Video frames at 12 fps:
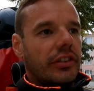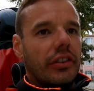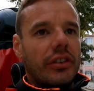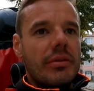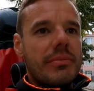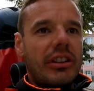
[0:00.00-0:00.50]
So
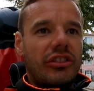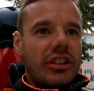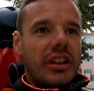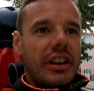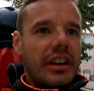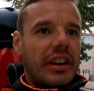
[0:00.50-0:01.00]
you
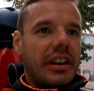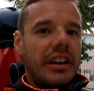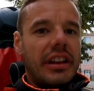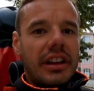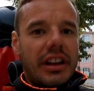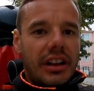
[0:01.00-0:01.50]
imagine a
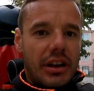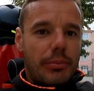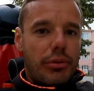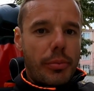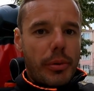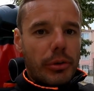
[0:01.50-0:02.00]

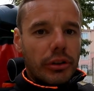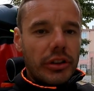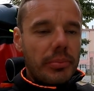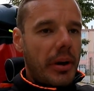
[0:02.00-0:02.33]
proper mountain